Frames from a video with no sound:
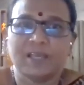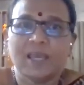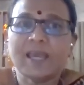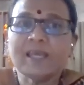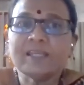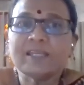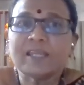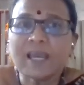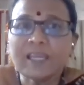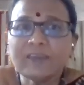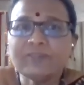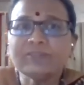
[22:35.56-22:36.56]
A
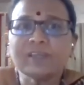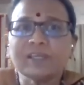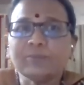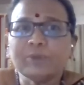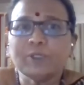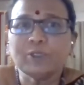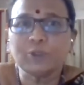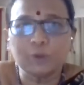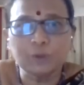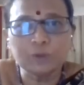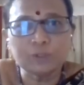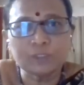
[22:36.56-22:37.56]
knife can be
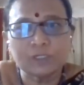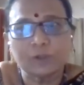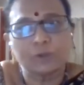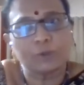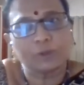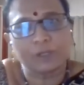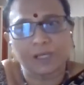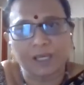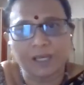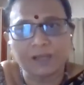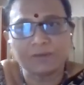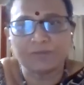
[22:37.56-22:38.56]
used to
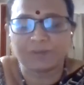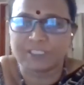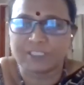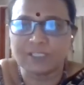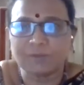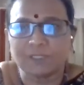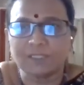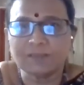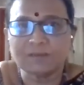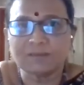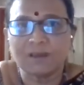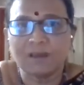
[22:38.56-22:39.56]
cut vegetables.
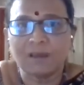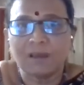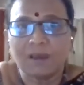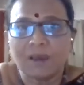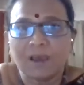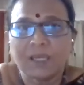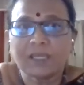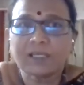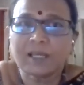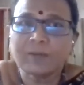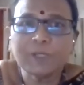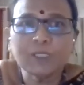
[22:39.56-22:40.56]
It
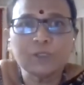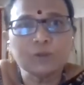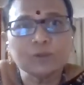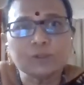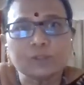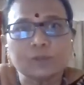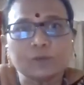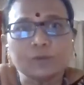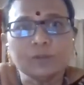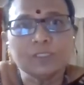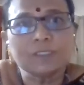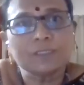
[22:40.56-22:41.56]
can be used
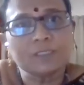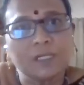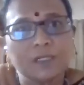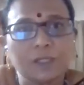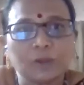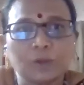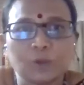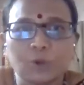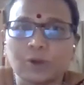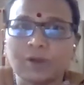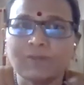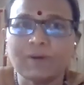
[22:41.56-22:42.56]
to slit the
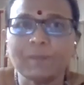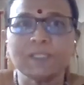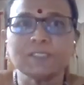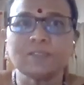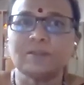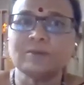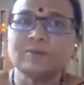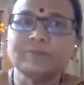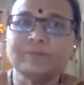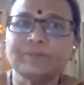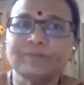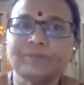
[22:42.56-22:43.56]
throat of a person.
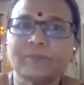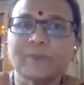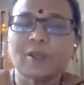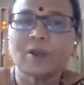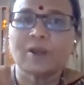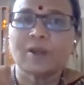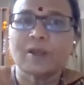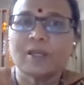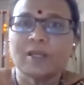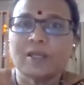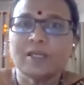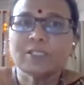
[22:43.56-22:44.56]

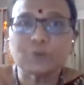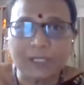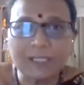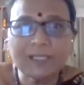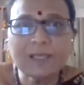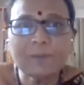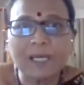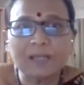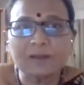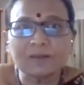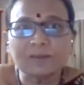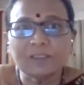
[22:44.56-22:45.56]
It's only the
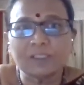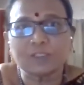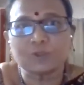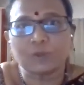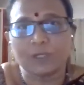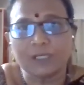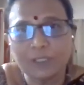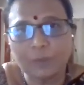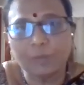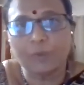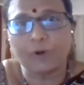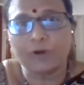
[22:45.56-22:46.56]
matter, it is only the
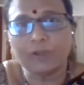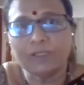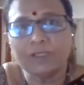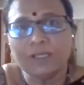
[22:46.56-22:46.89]
point